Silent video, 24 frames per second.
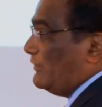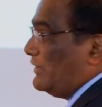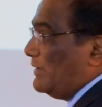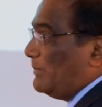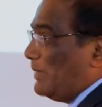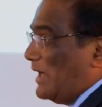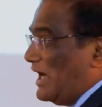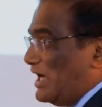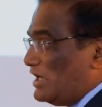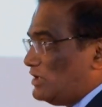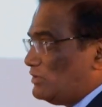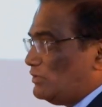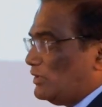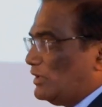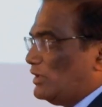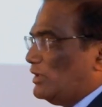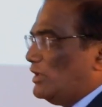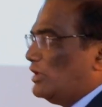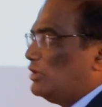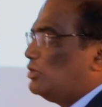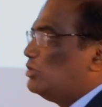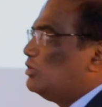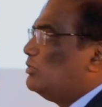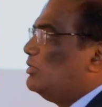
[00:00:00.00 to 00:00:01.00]
the plants were
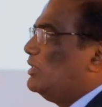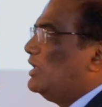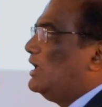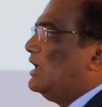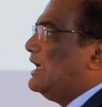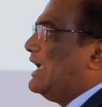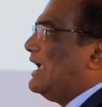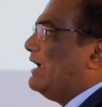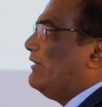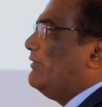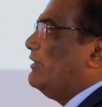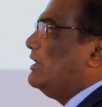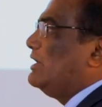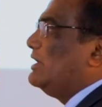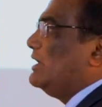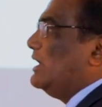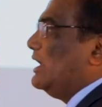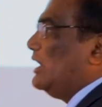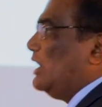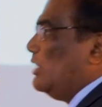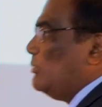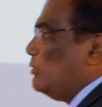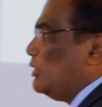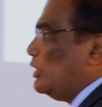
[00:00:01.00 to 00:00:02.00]
not to be having
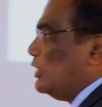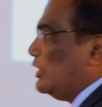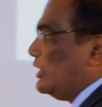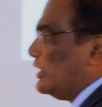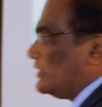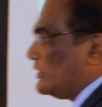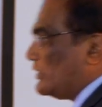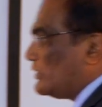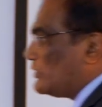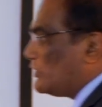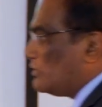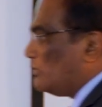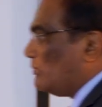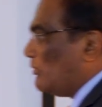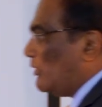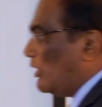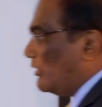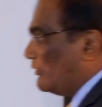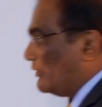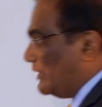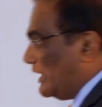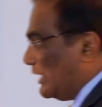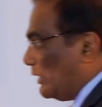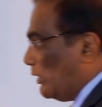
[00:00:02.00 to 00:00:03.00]
an immunity system
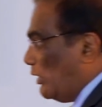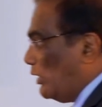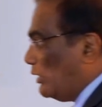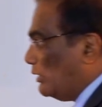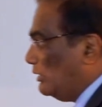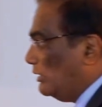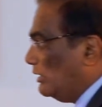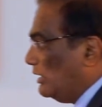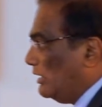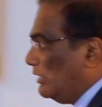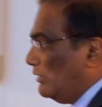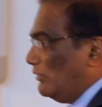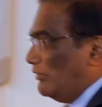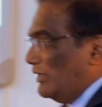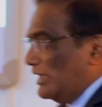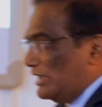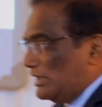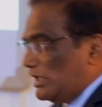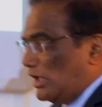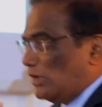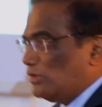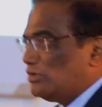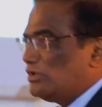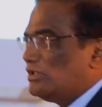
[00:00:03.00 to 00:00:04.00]
of their own,
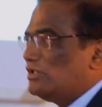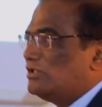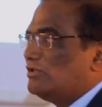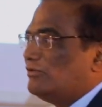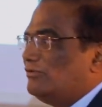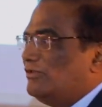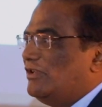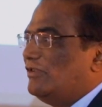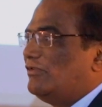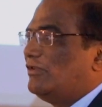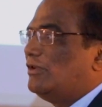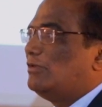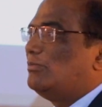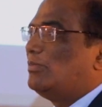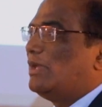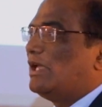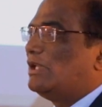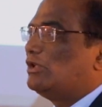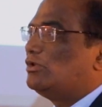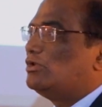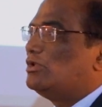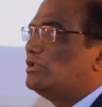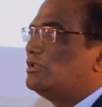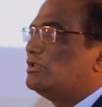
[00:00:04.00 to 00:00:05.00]
when thousands of different
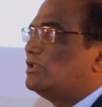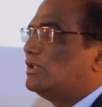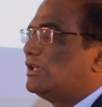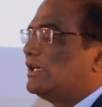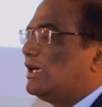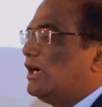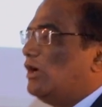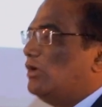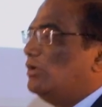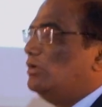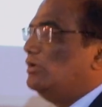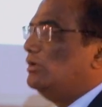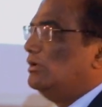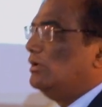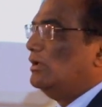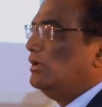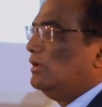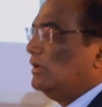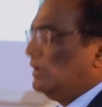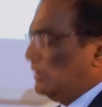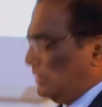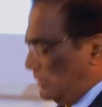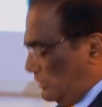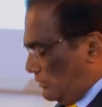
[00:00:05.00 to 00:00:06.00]
pathogens are around,
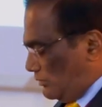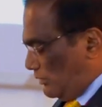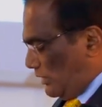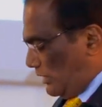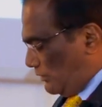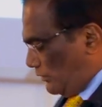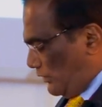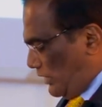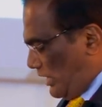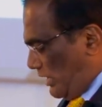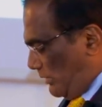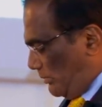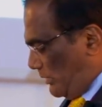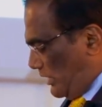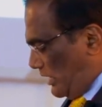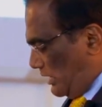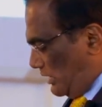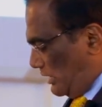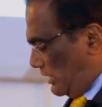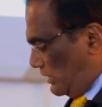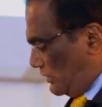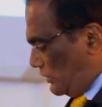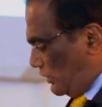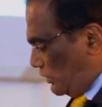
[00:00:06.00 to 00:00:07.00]
what would have
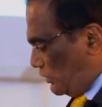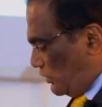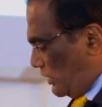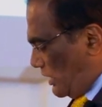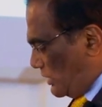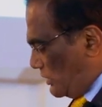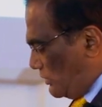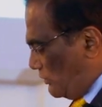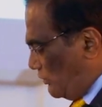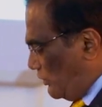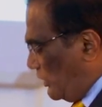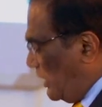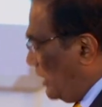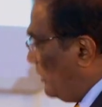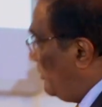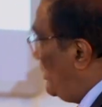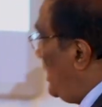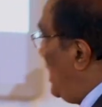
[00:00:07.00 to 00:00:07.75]
been, the situation would have